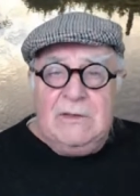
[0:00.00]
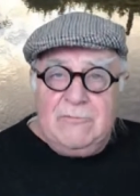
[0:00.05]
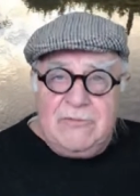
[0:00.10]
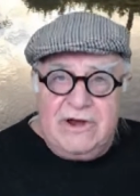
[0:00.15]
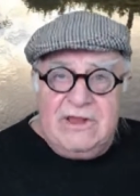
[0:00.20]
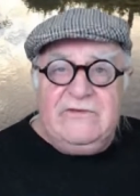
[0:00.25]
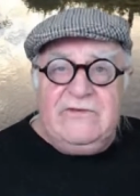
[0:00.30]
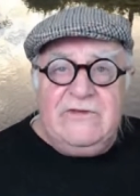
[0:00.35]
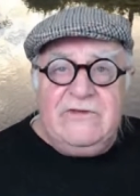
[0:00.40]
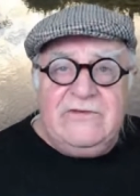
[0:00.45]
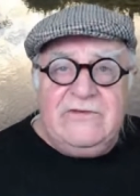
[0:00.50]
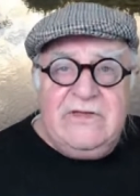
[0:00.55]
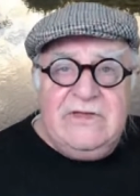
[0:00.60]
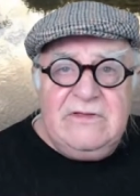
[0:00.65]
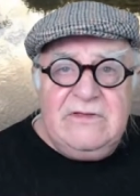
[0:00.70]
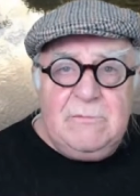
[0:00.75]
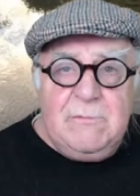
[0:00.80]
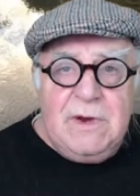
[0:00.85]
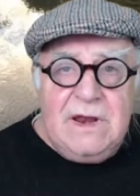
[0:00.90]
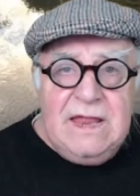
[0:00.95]
It brings us
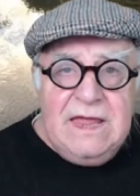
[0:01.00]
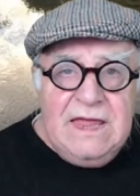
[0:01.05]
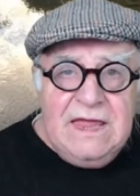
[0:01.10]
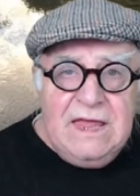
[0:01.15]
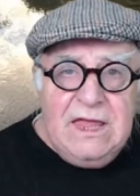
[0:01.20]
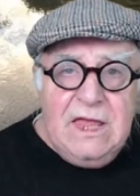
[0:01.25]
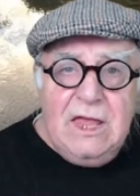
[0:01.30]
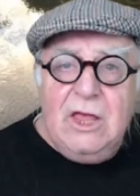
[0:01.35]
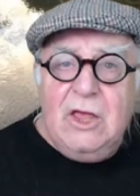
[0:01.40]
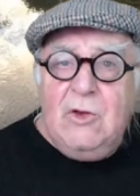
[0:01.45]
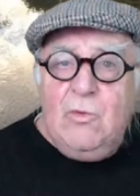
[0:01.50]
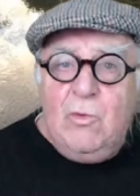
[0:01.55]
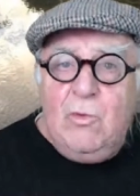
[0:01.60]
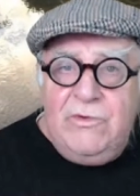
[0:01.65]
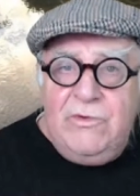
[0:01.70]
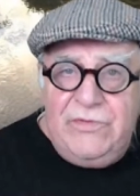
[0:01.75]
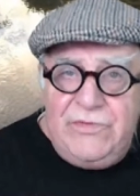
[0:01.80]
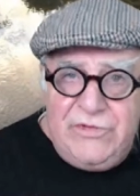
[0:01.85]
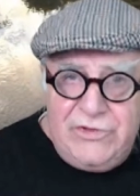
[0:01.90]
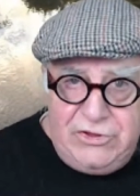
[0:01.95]
into play
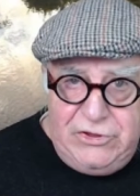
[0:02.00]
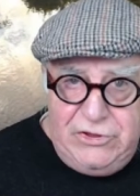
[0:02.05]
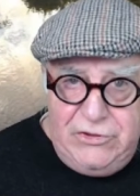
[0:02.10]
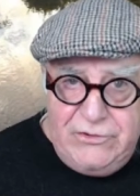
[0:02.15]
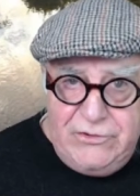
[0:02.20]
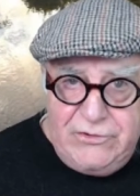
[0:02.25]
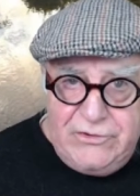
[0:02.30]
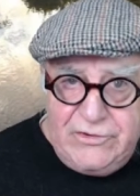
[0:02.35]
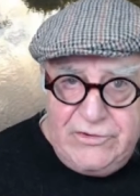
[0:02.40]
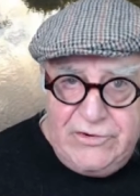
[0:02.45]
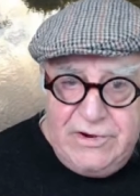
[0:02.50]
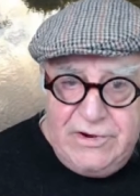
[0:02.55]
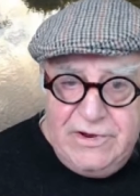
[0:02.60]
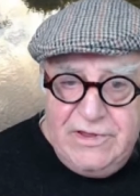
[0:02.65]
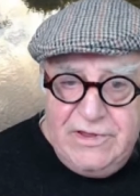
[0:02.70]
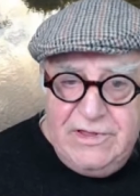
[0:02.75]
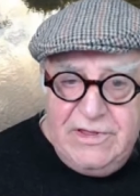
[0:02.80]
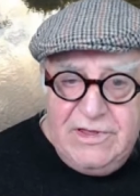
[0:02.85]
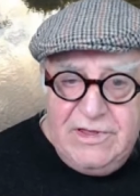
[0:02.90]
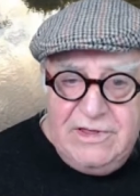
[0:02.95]
with the cure,
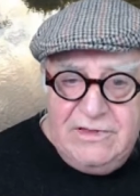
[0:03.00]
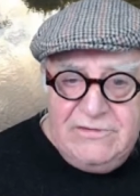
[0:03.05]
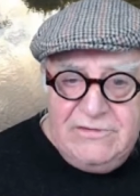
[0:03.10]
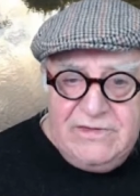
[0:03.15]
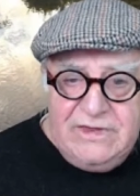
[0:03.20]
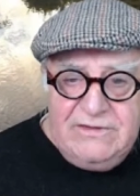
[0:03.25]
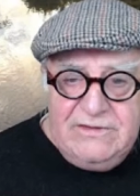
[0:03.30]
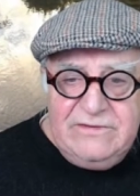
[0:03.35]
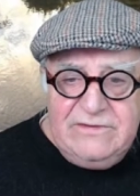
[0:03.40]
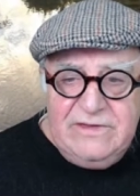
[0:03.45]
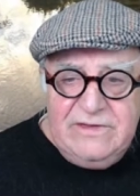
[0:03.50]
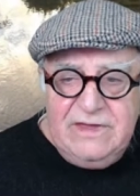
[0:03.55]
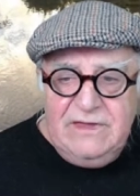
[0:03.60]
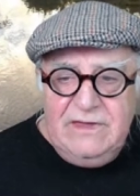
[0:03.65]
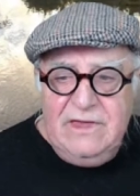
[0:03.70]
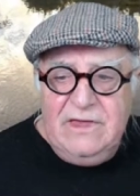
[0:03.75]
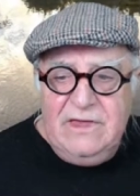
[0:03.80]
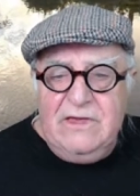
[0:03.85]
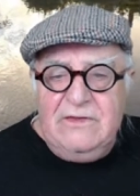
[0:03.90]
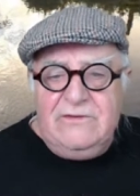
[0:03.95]
as they
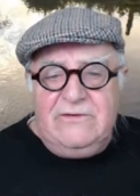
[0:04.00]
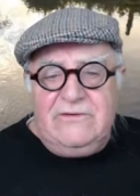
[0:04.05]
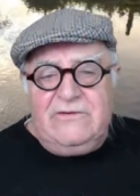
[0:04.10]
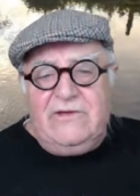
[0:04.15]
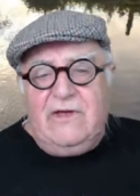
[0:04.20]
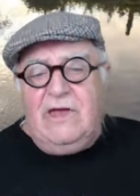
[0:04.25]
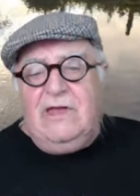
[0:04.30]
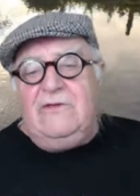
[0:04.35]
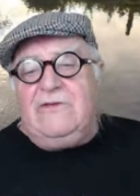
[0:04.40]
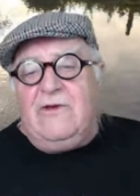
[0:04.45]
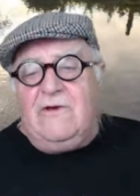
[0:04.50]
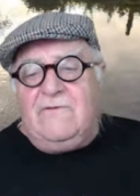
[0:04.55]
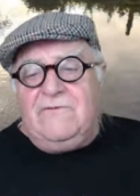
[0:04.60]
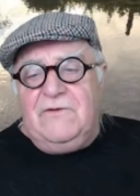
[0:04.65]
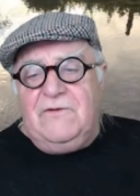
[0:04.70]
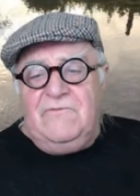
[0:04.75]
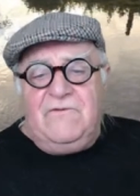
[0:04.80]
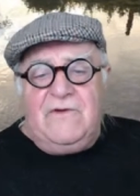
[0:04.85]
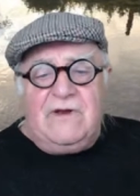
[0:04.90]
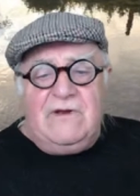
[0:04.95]
say. So science
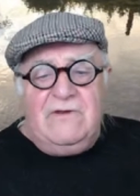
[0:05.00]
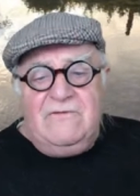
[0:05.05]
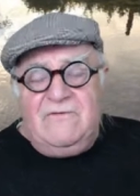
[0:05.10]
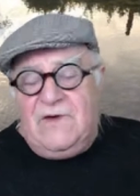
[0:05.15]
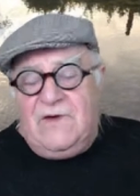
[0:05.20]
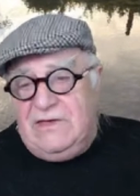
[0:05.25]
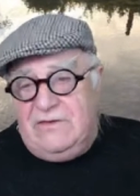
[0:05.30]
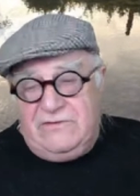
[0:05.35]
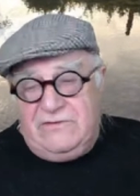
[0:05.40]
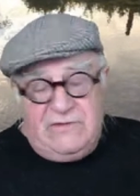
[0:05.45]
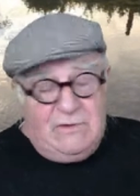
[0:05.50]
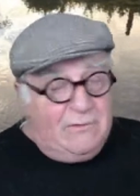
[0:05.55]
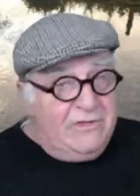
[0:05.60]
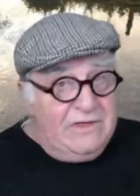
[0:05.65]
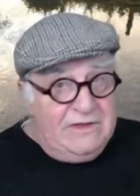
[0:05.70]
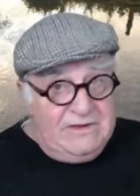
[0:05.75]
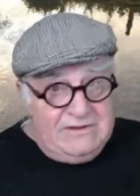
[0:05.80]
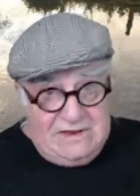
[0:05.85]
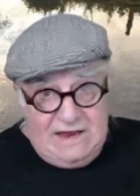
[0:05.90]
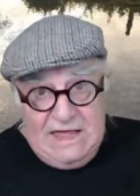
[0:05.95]
often verifies some
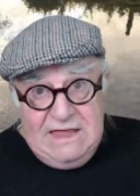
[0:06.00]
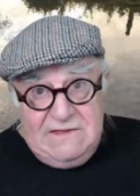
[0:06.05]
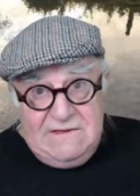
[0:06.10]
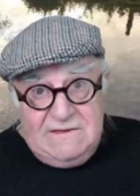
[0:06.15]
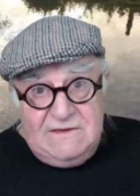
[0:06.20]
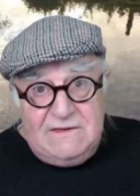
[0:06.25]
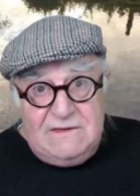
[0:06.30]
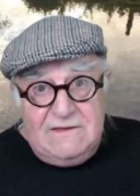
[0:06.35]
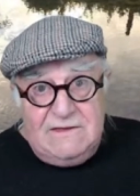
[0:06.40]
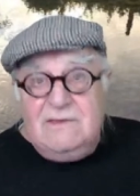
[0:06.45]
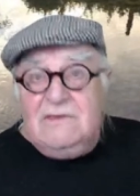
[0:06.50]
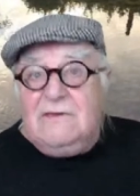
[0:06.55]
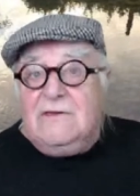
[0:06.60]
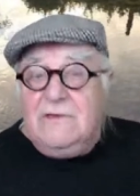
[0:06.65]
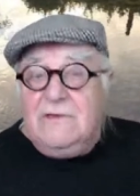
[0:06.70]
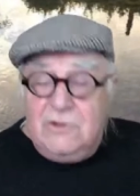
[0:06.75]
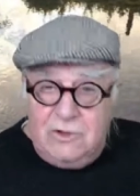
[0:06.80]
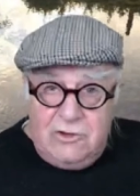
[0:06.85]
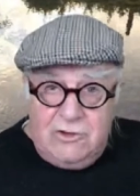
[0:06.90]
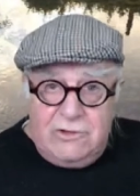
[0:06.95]
of this later.
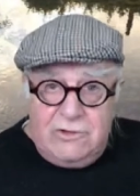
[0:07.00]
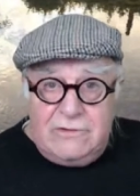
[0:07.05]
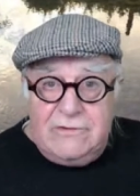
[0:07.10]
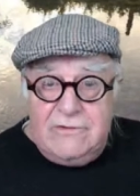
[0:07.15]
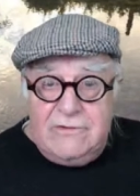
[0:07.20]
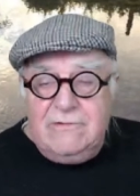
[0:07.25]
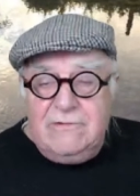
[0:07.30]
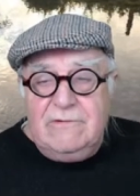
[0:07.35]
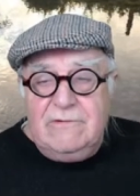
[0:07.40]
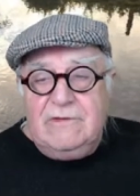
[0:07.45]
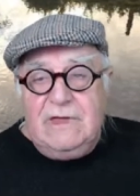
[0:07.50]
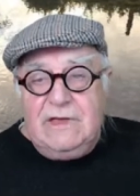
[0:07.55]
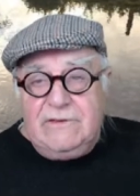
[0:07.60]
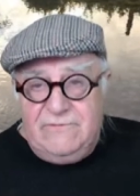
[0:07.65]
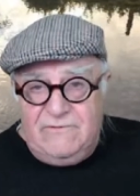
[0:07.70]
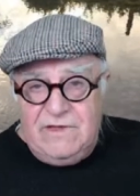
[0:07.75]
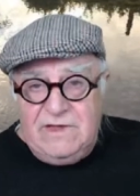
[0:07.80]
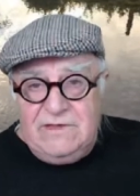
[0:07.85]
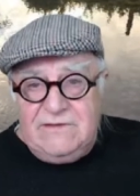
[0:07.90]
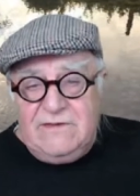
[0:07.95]
Good,
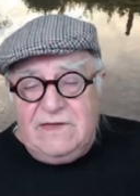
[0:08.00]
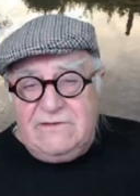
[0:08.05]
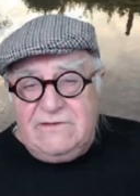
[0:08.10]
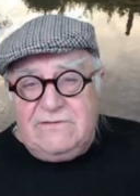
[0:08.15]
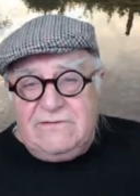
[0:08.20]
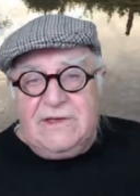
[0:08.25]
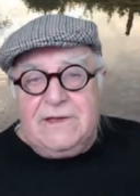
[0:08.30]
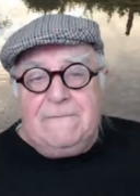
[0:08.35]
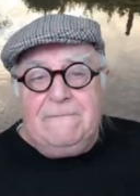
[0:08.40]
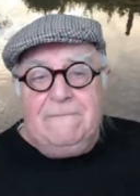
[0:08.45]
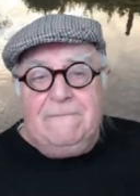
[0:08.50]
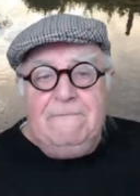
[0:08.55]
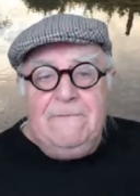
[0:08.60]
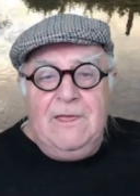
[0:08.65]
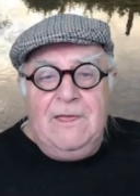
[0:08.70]
that's fantastic.